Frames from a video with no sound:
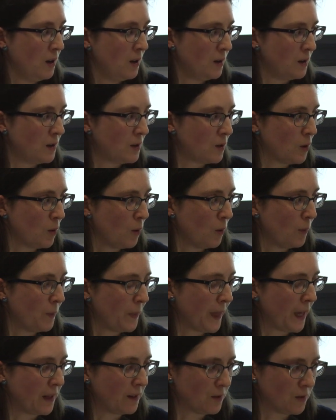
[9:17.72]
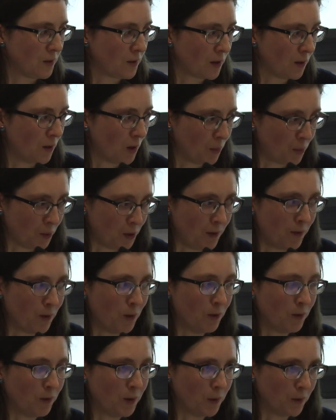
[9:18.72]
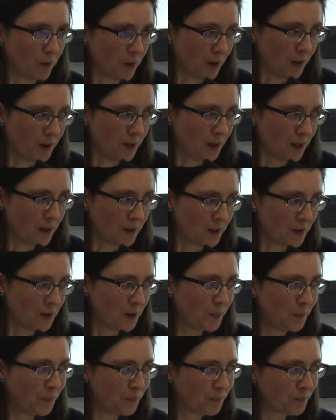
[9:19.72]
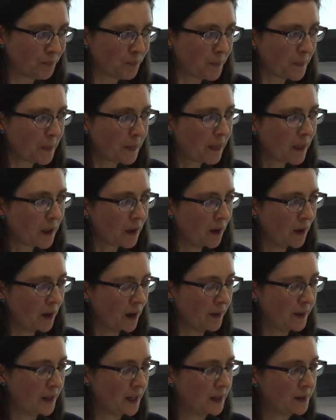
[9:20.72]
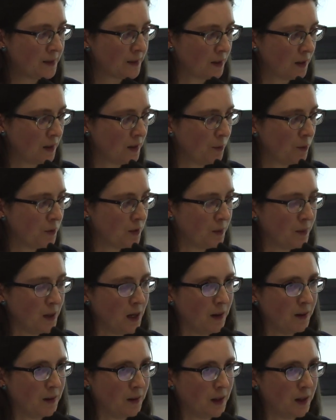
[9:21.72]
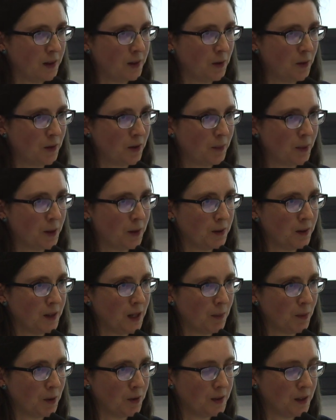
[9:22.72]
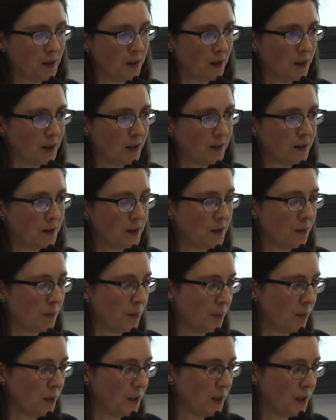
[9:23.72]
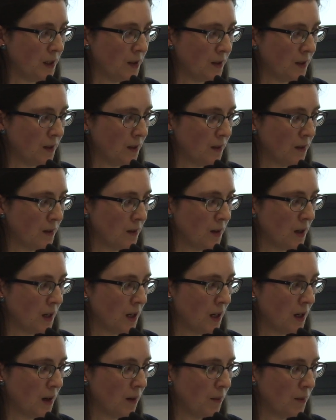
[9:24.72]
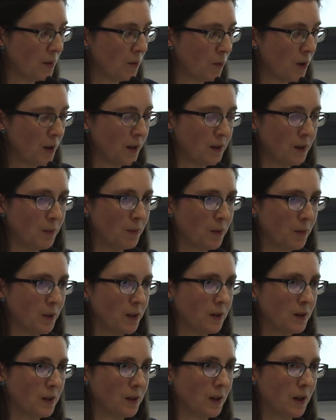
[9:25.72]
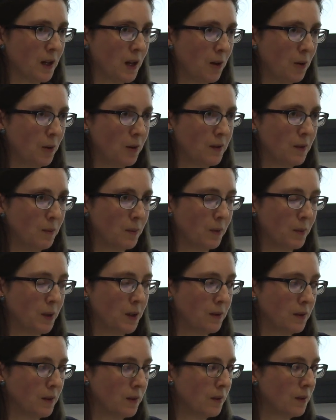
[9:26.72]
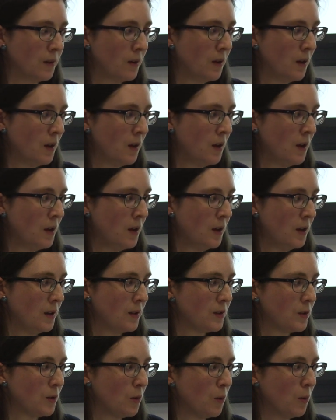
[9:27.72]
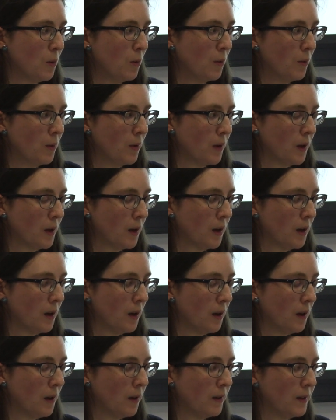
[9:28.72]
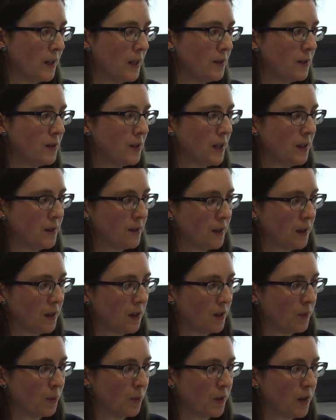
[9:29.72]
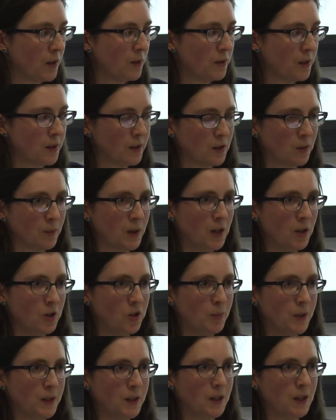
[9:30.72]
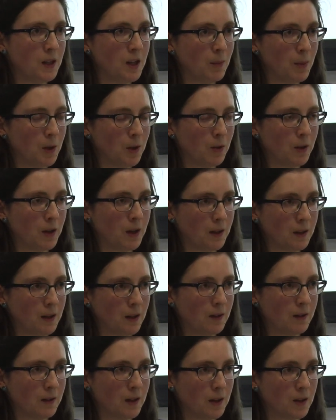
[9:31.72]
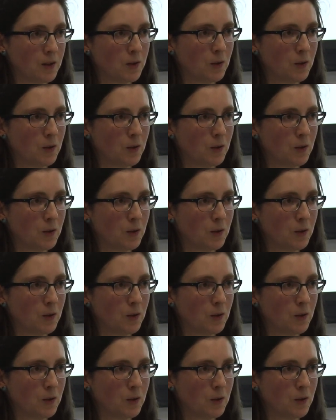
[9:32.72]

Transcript: So that's just going to a brief overview of context. And the next, I suppose, domain that they talk about in the MRC guidance is implementation, and what is implemented and how it's implemented. So they suggest that, I suppose, under this domain you should be thinking about looking at things like